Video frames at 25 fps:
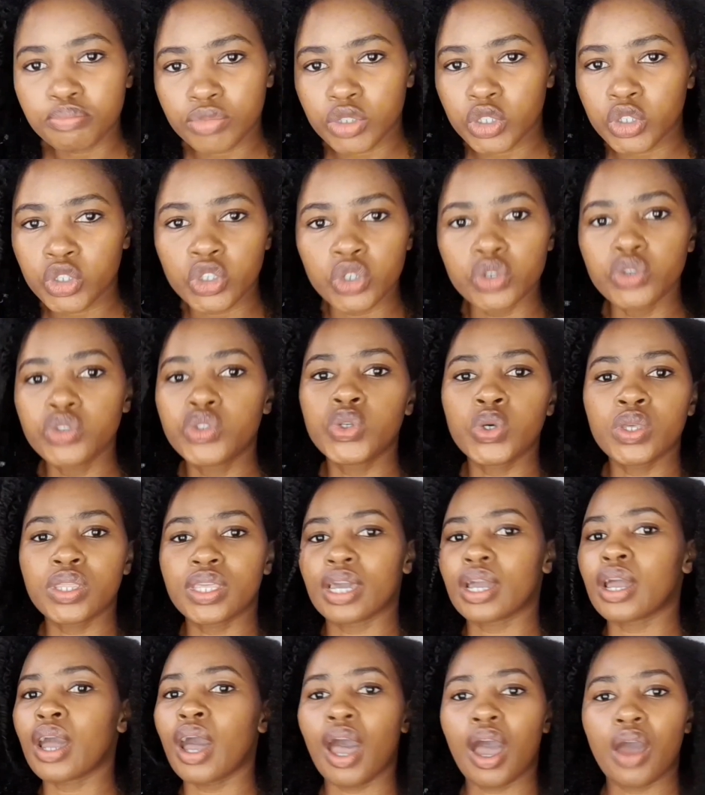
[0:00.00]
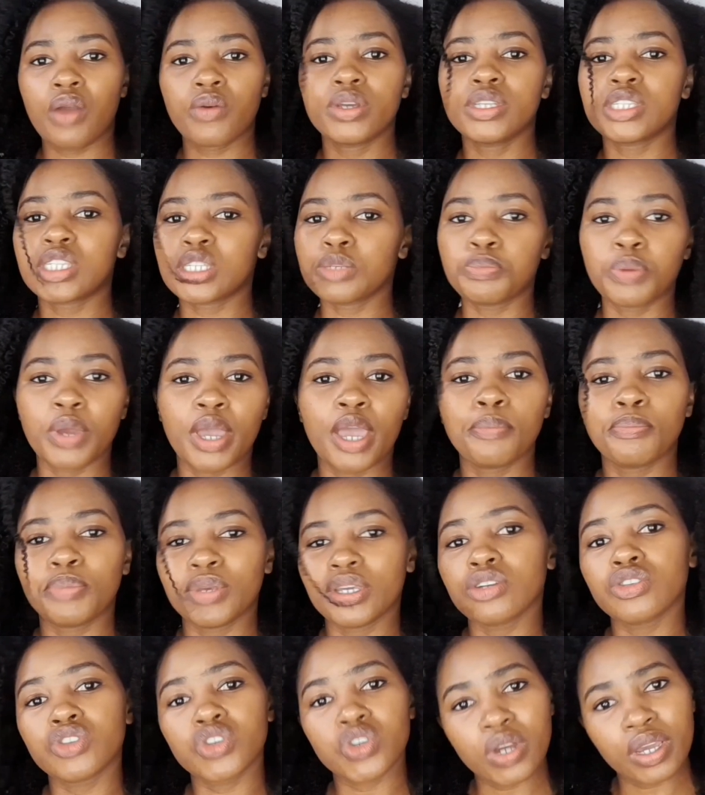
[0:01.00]
due to the currency pair
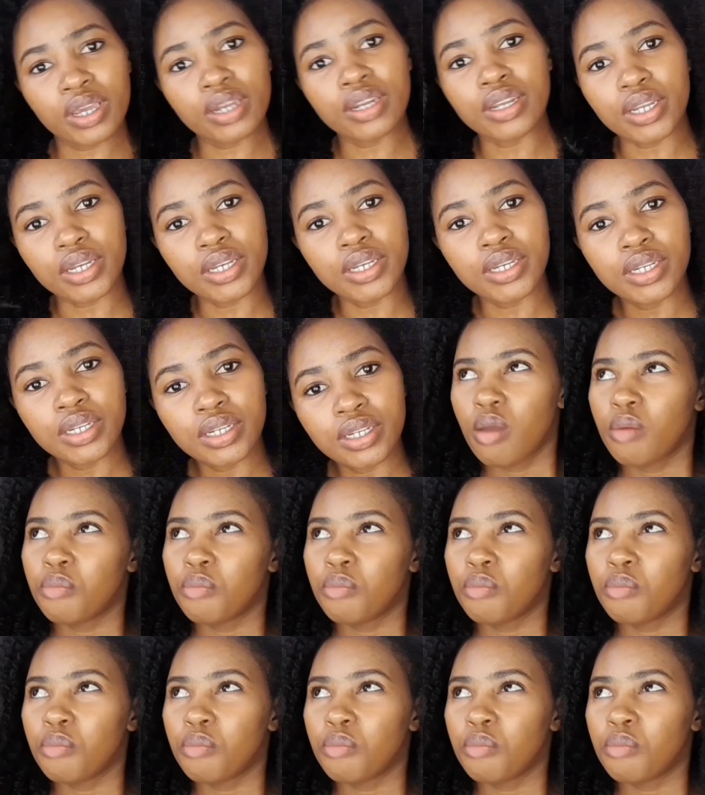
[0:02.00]
being traded,